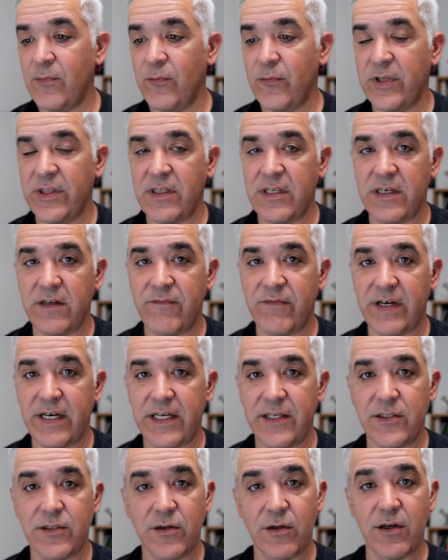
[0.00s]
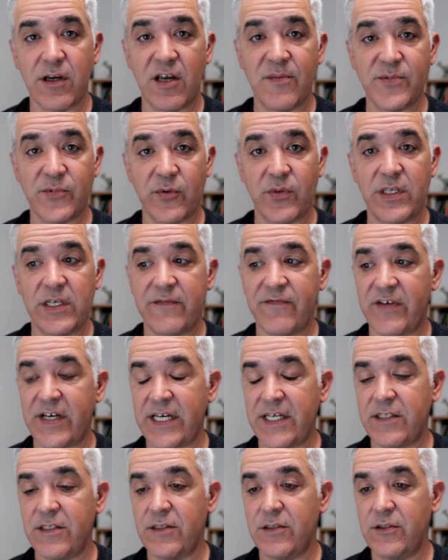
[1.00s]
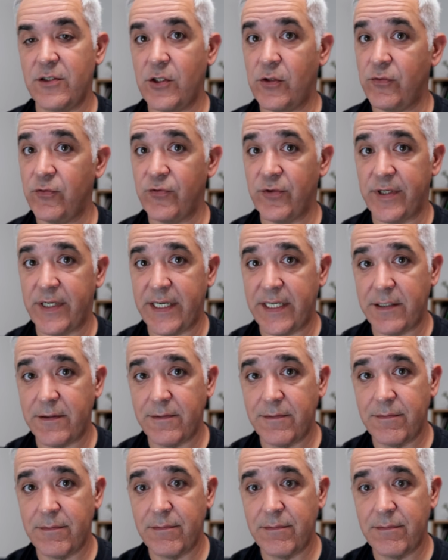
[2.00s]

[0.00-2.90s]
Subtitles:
with the advice, or comes with the advice, don't draw it.